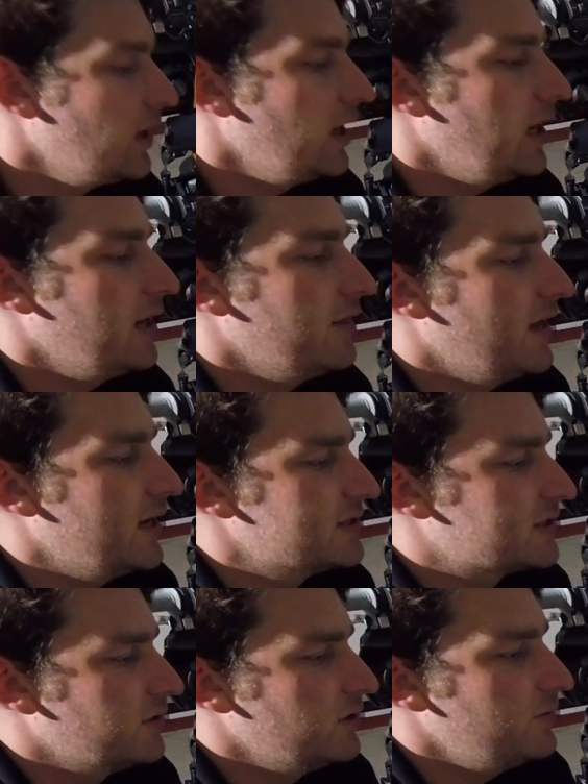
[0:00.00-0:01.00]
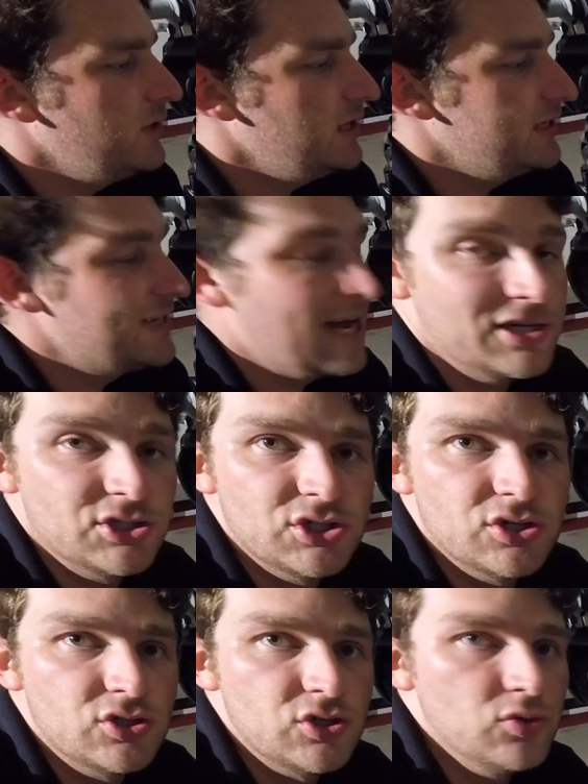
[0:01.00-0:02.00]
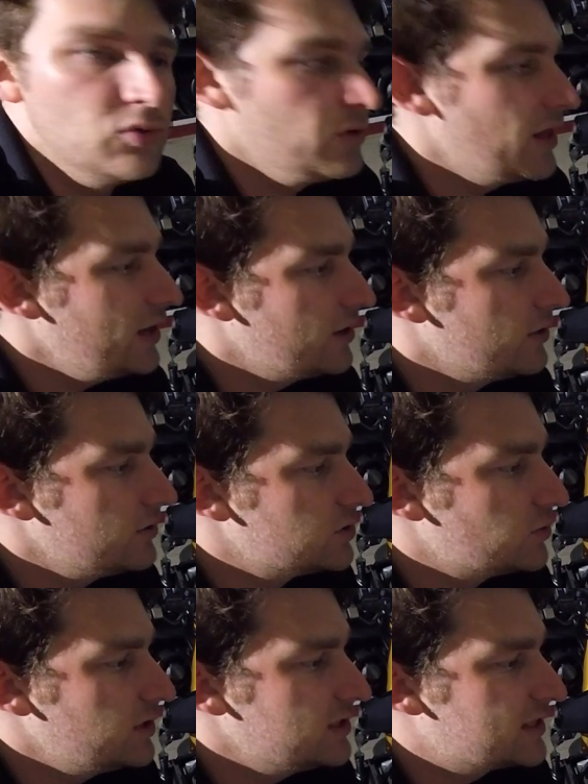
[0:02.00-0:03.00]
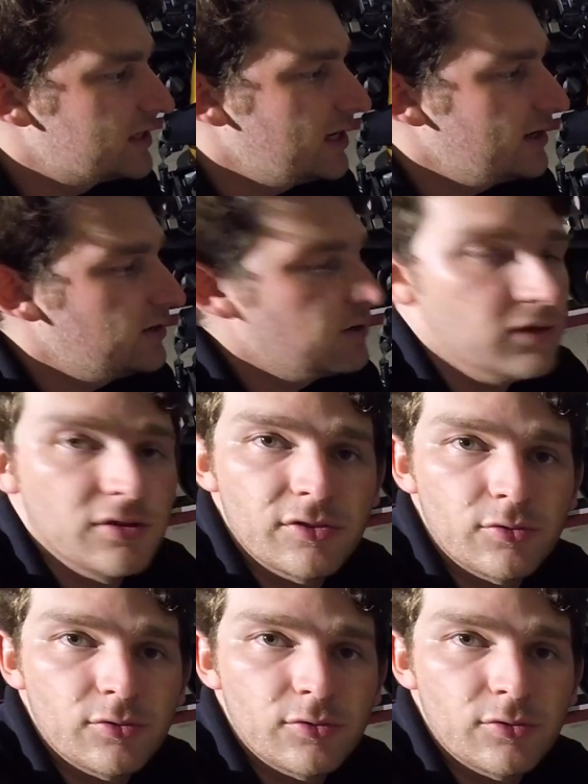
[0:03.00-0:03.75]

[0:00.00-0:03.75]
and that is going to be attached to that hose we disconnected, the